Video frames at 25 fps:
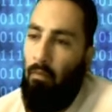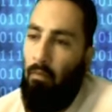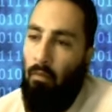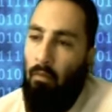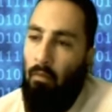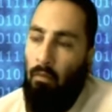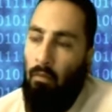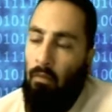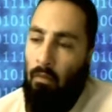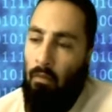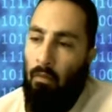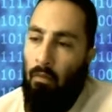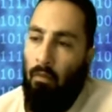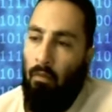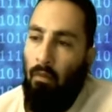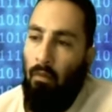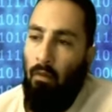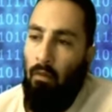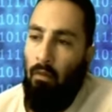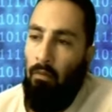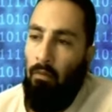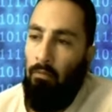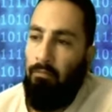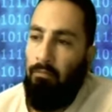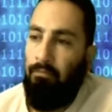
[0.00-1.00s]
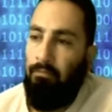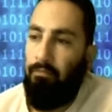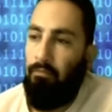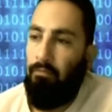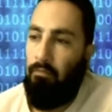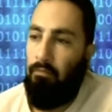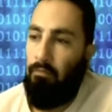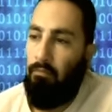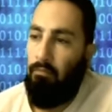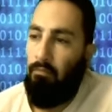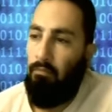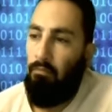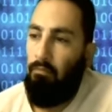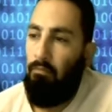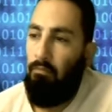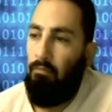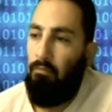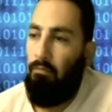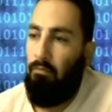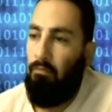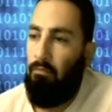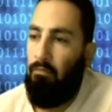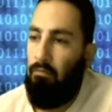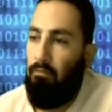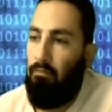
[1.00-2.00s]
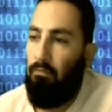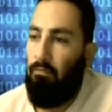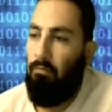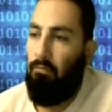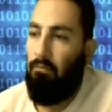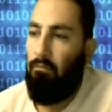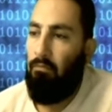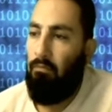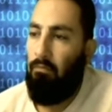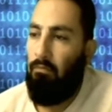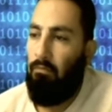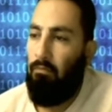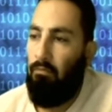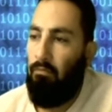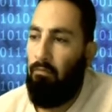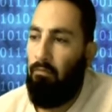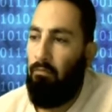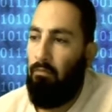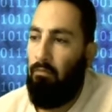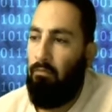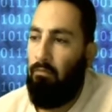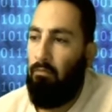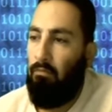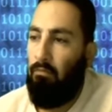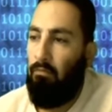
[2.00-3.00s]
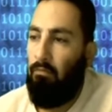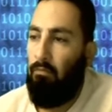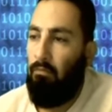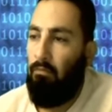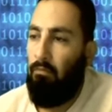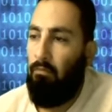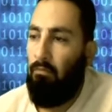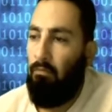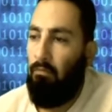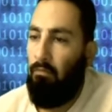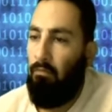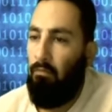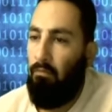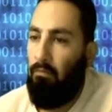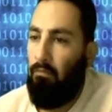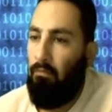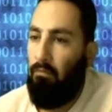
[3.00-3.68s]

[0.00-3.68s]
The person shown says nothing.